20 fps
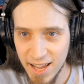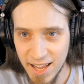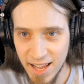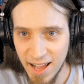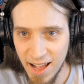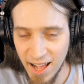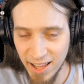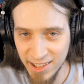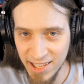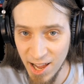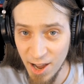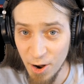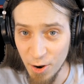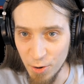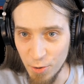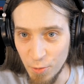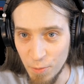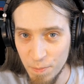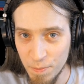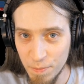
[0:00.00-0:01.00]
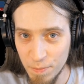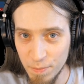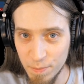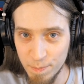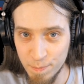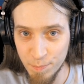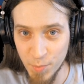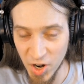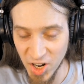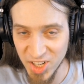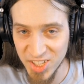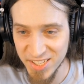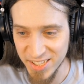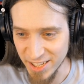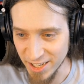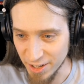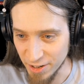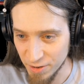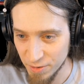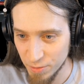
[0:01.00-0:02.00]
Hello,
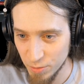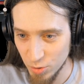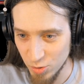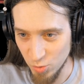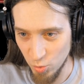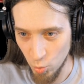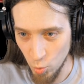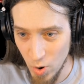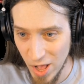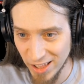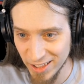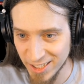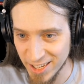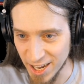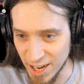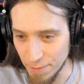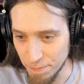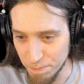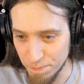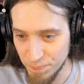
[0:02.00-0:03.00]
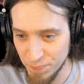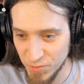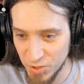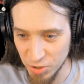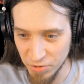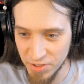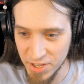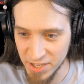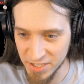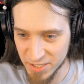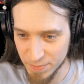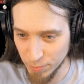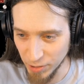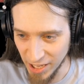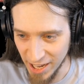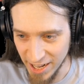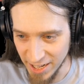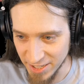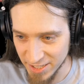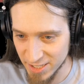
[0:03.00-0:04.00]
person. Welcome to this
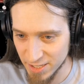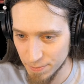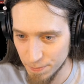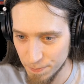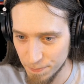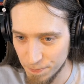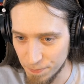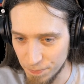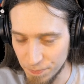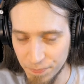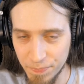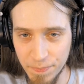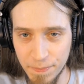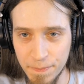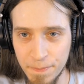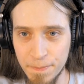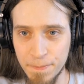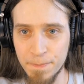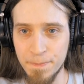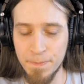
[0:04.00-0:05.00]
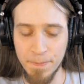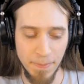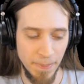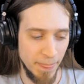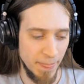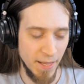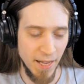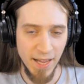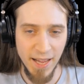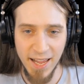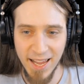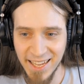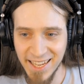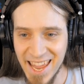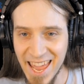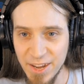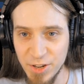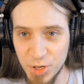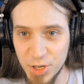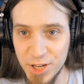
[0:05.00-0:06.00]
place.
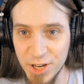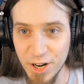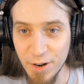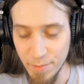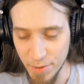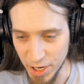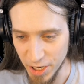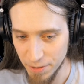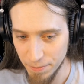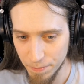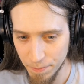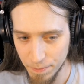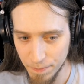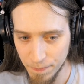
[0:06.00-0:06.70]
Can you hear me?